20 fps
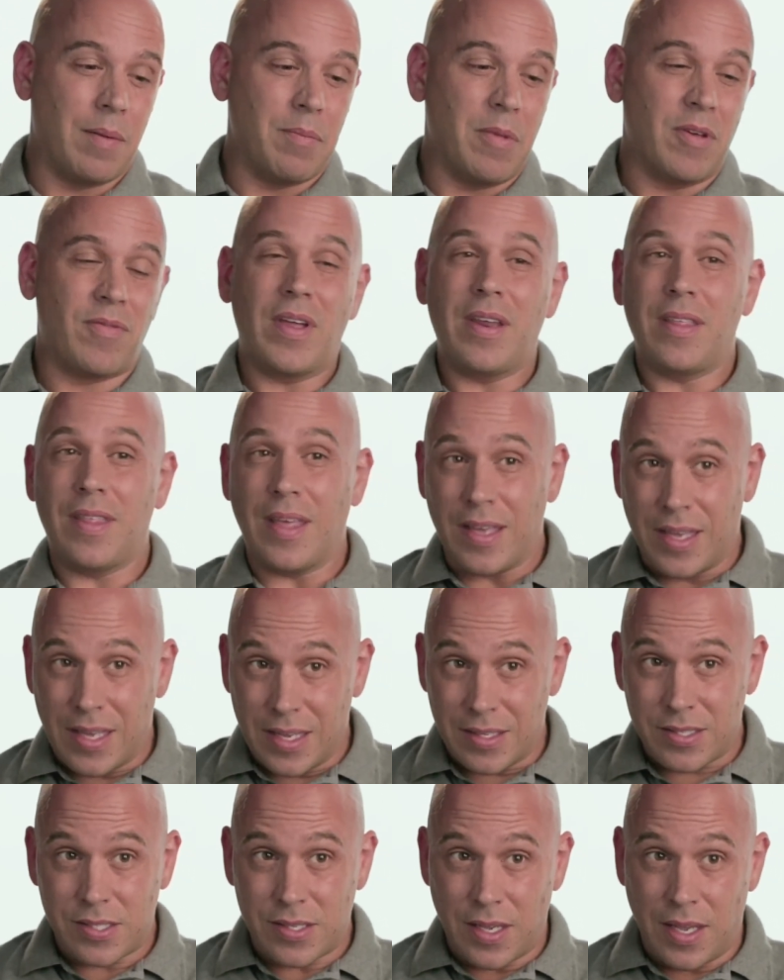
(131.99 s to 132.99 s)
if anything
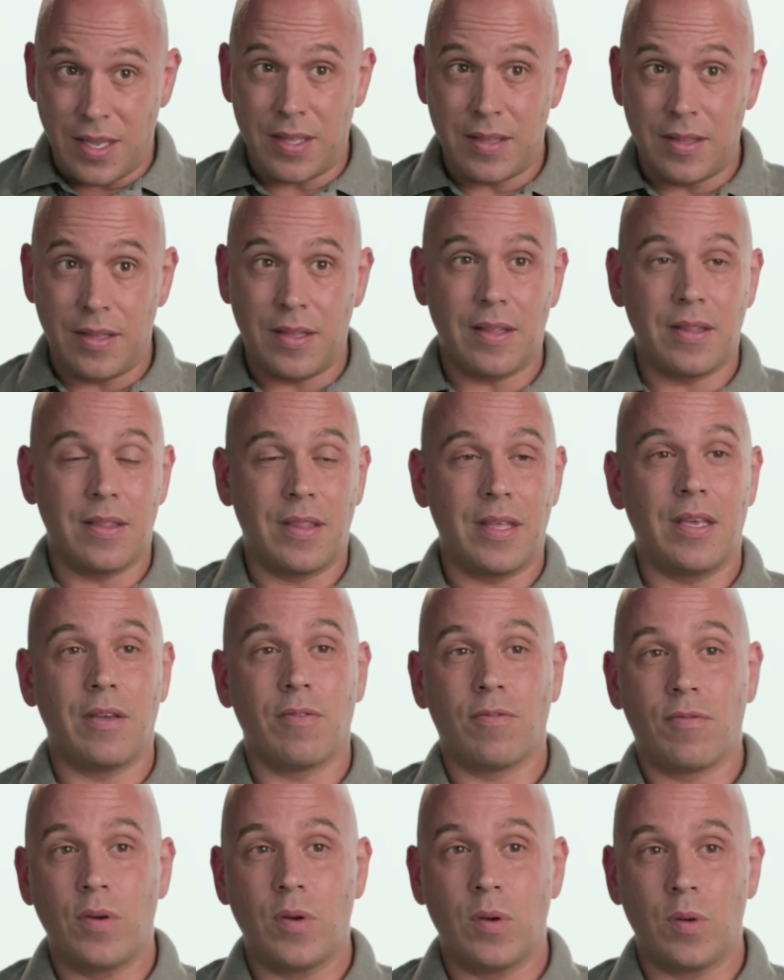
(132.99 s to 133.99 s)
gets in the
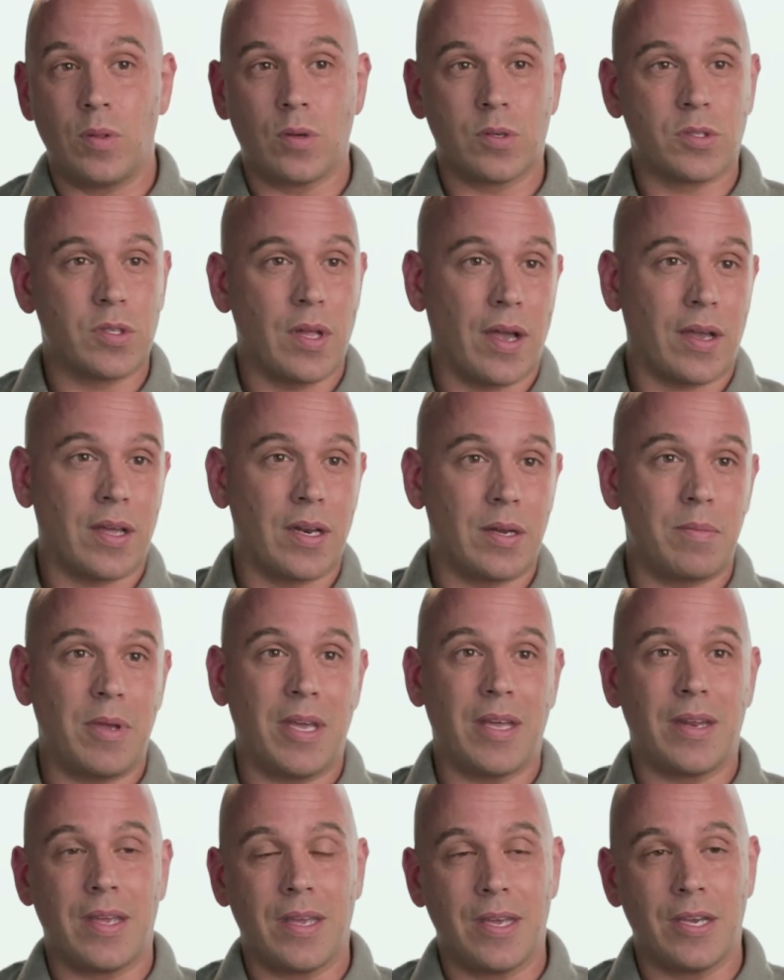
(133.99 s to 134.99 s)
food, there's not going to be
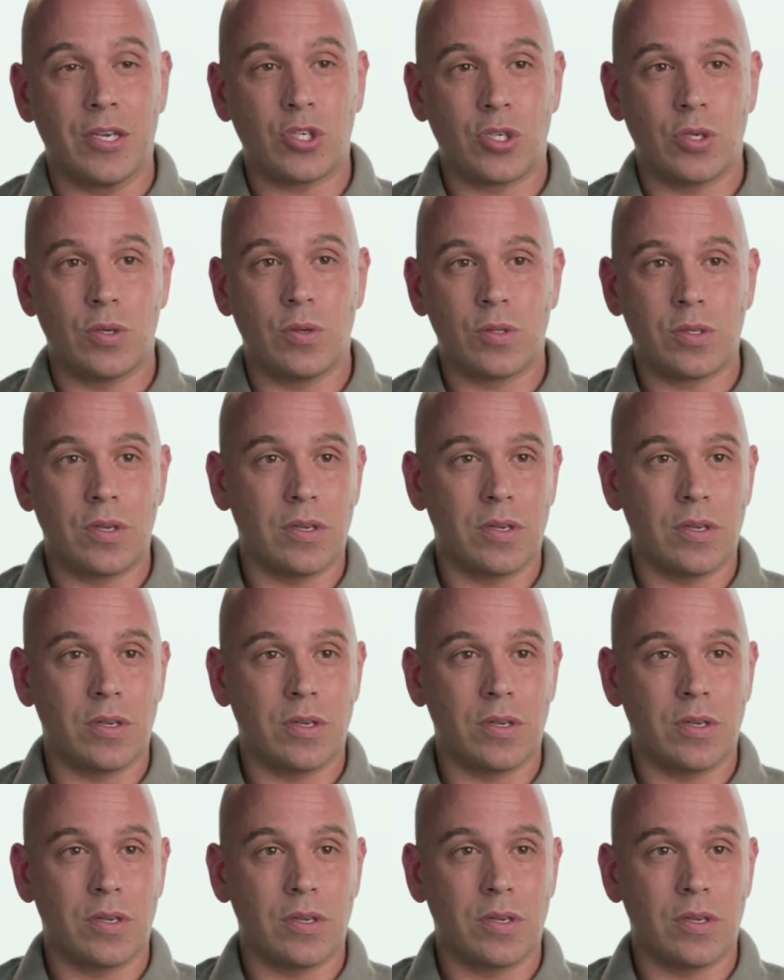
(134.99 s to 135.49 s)
any issues.